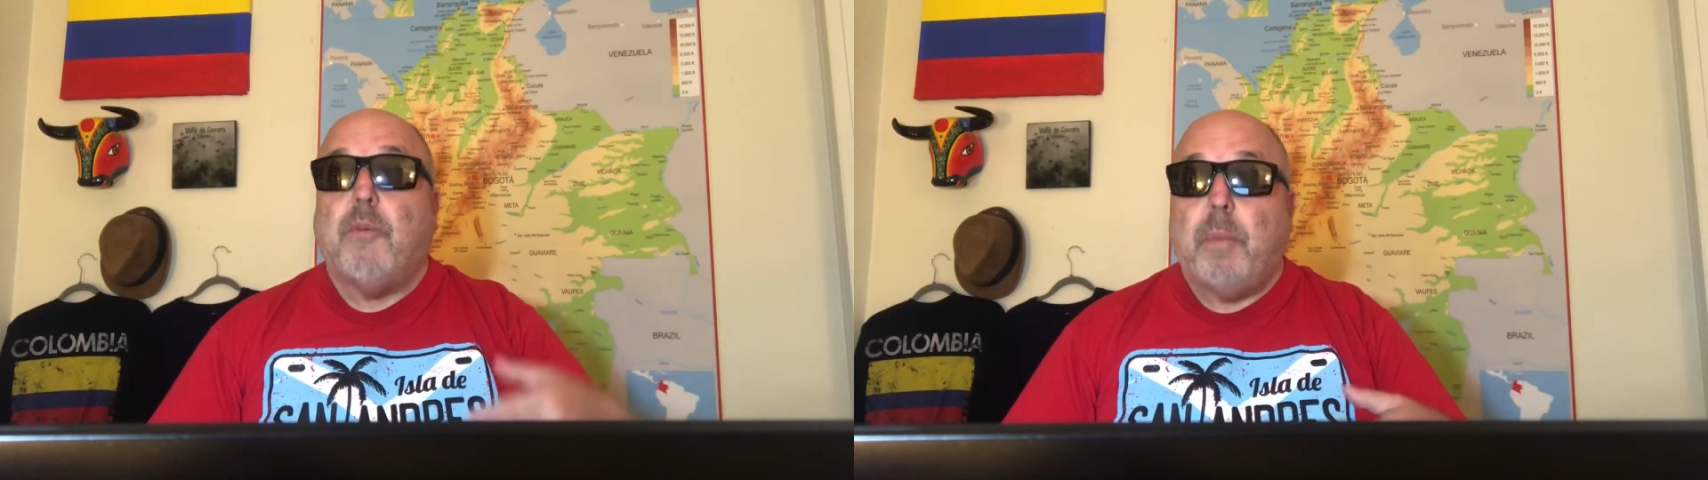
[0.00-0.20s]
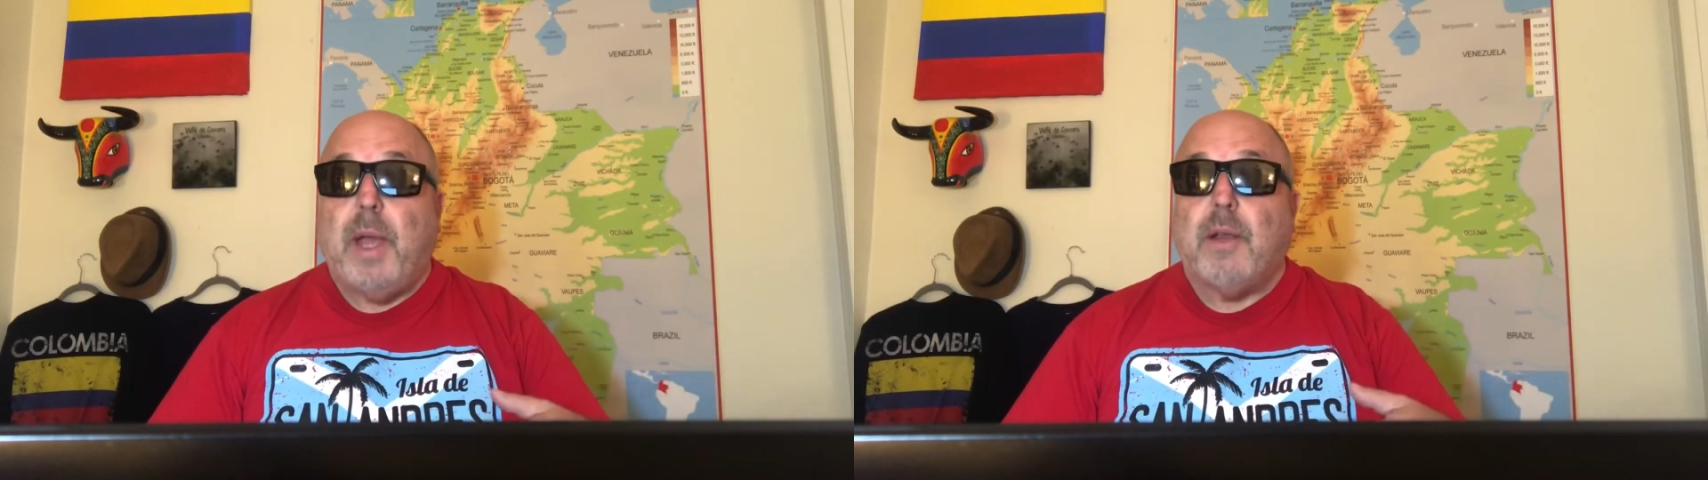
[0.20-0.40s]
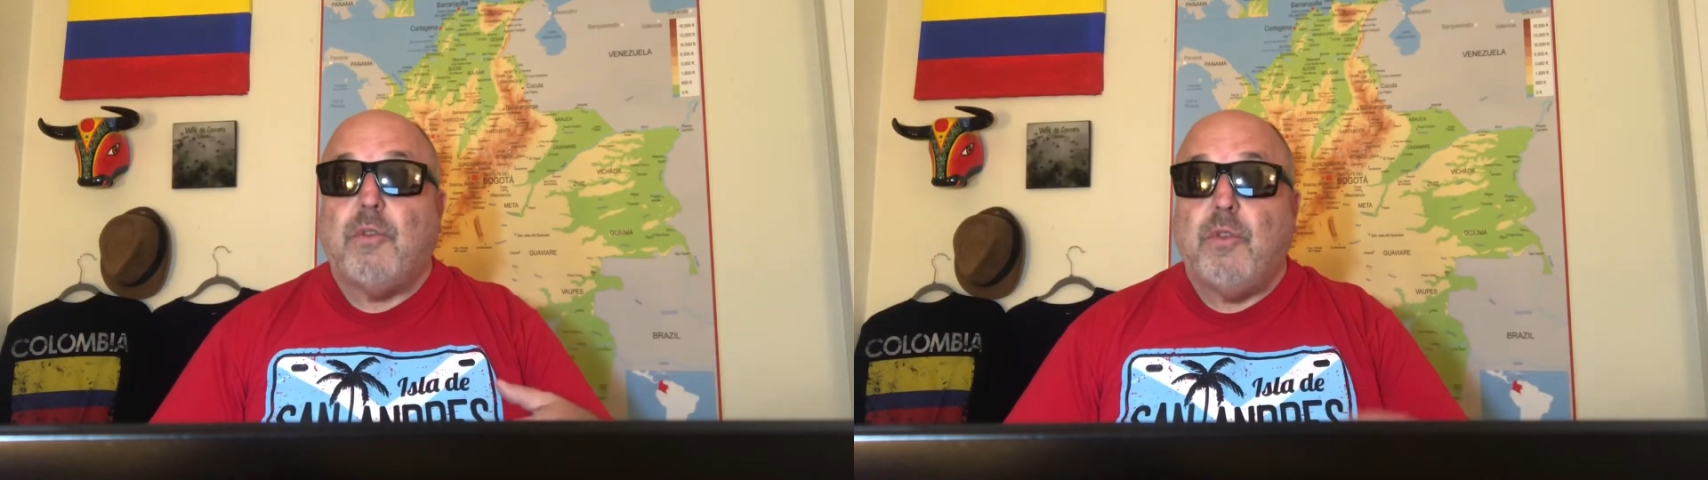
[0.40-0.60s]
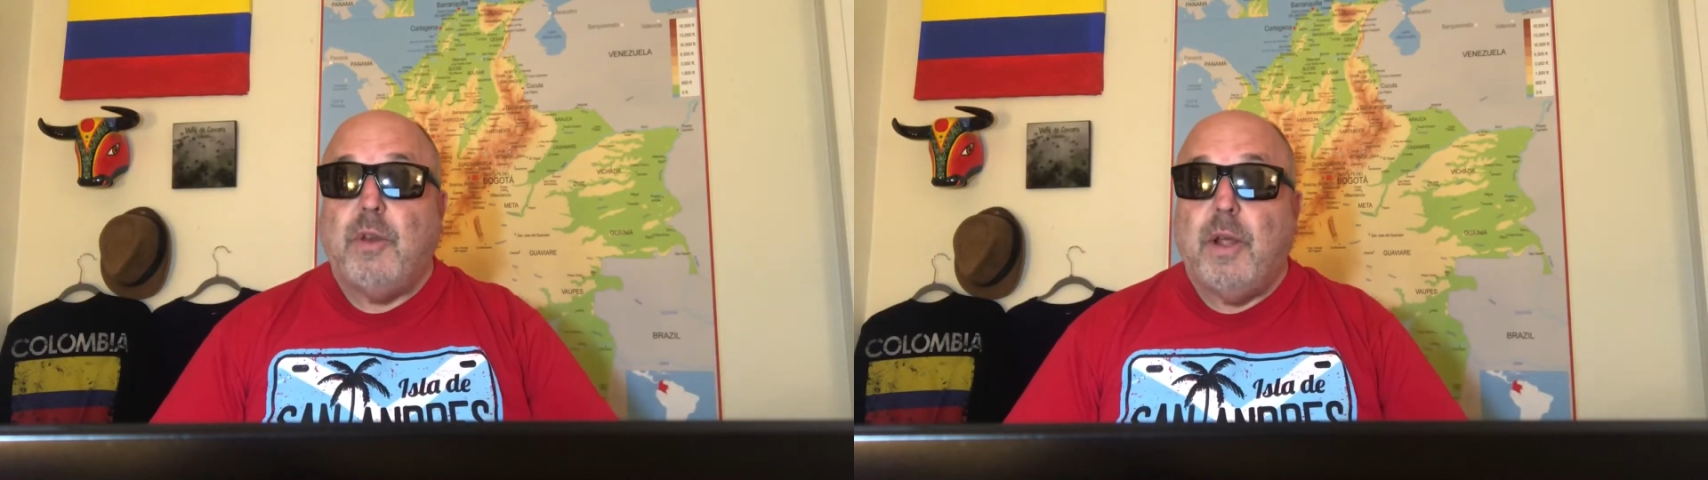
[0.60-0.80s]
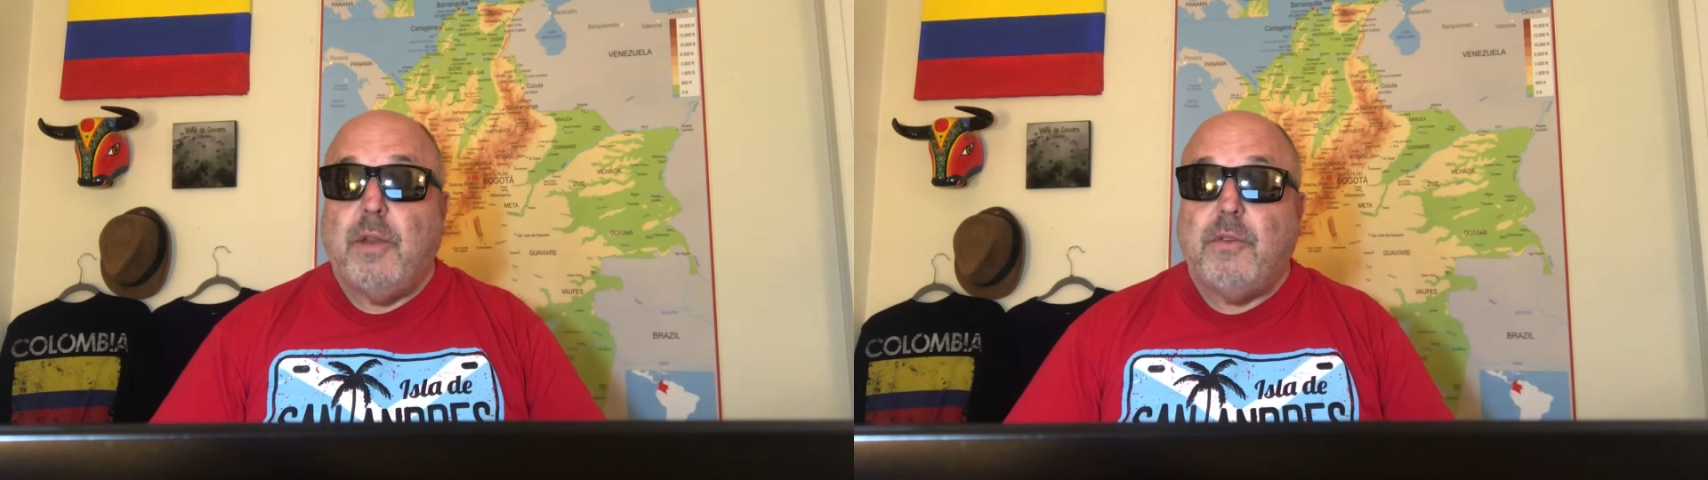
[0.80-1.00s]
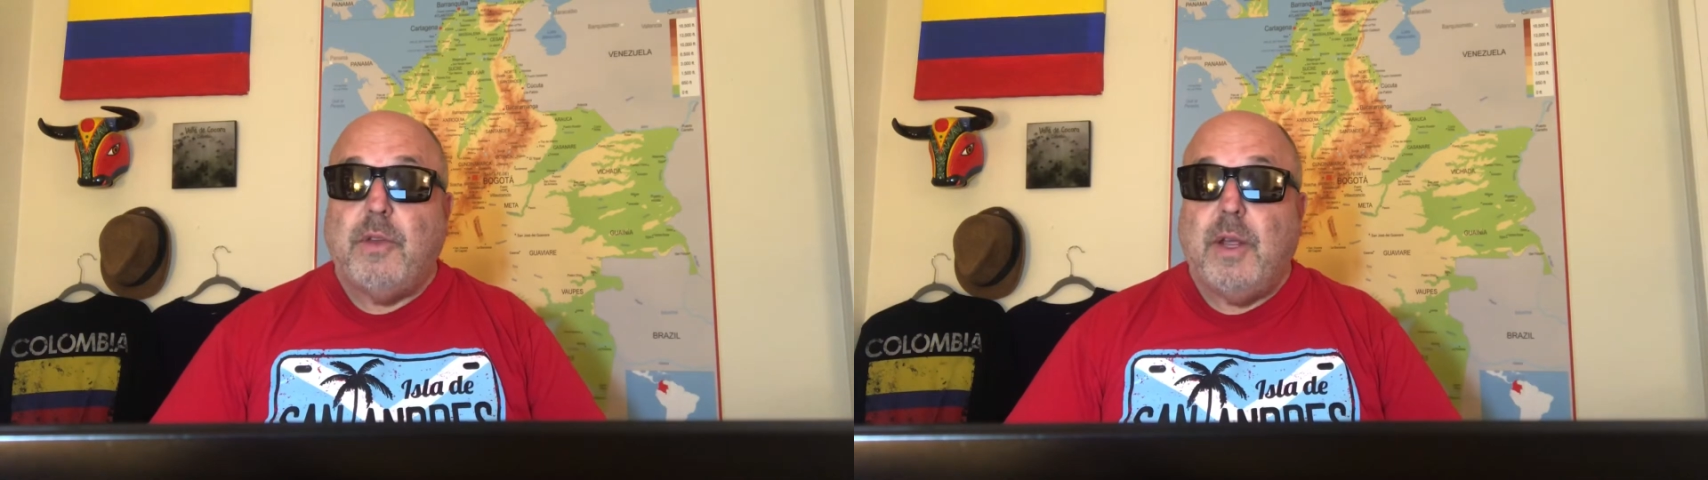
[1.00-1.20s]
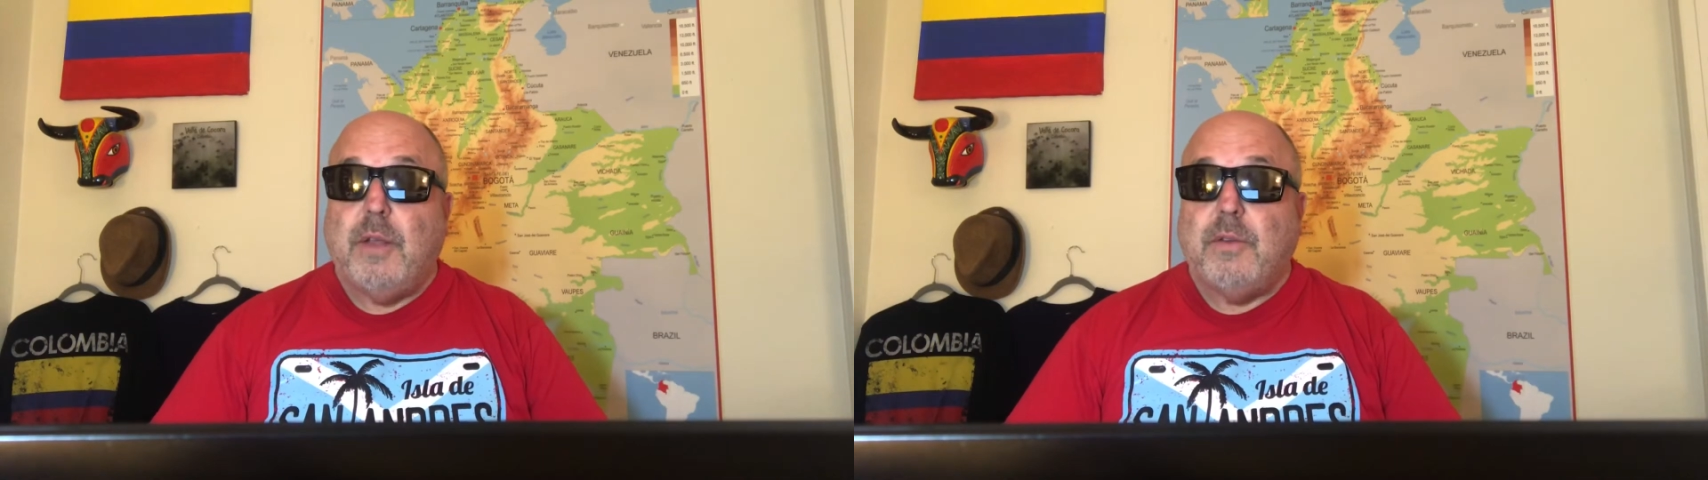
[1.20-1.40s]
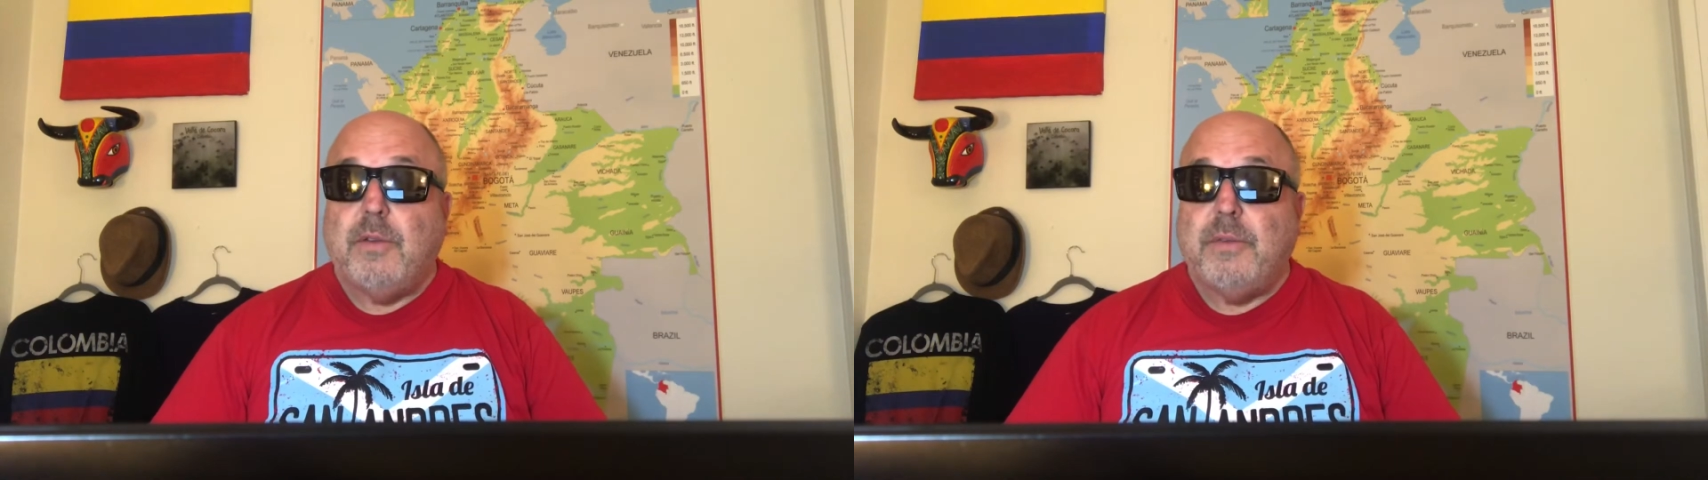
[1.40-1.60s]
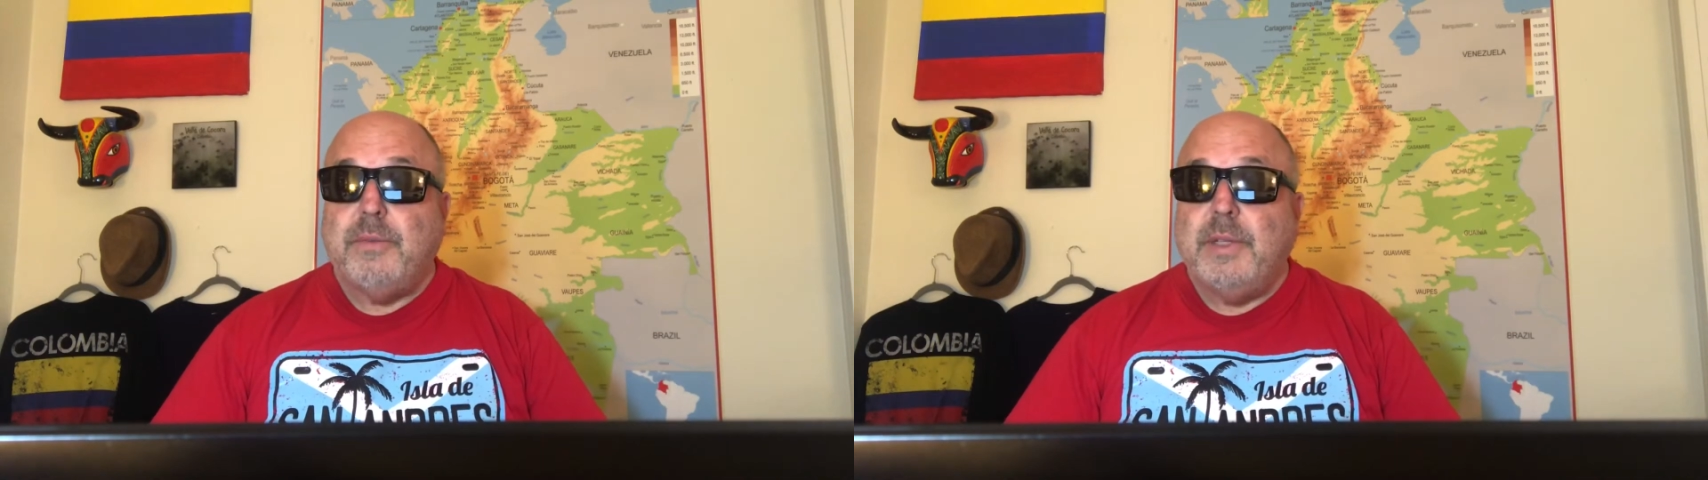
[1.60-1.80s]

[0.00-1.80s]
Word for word: back to the United States?